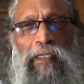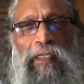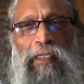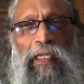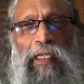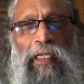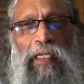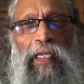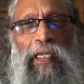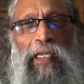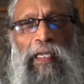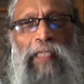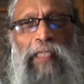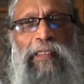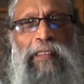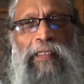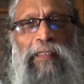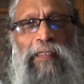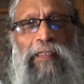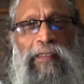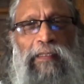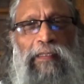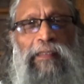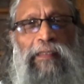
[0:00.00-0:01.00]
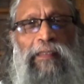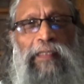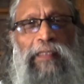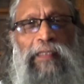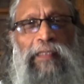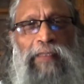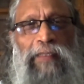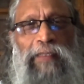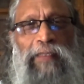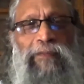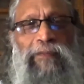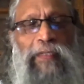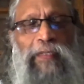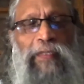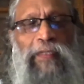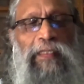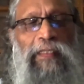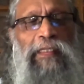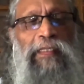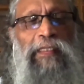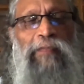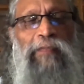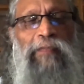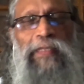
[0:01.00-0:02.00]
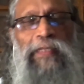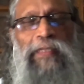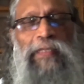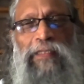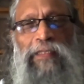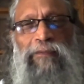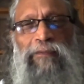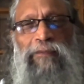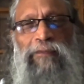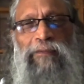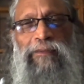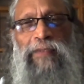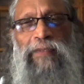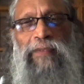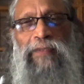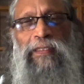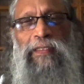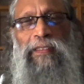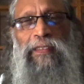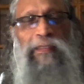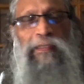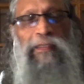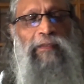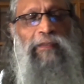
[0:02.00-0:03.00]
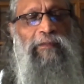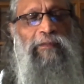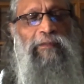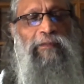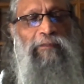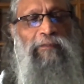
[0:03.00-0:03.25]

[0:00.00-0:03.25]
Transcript: And if a little bit of